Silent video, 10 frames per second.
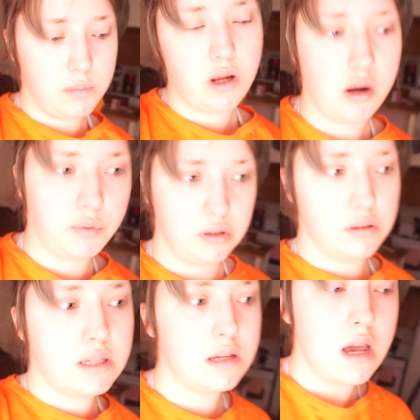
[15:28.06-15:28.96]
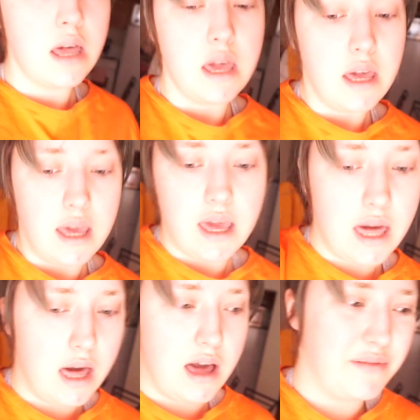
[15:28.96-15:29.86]
sock boots.
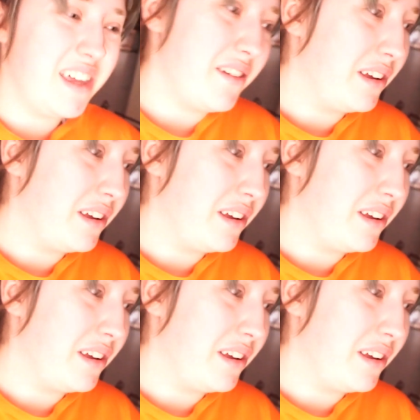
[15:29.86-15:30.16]
Uh, then I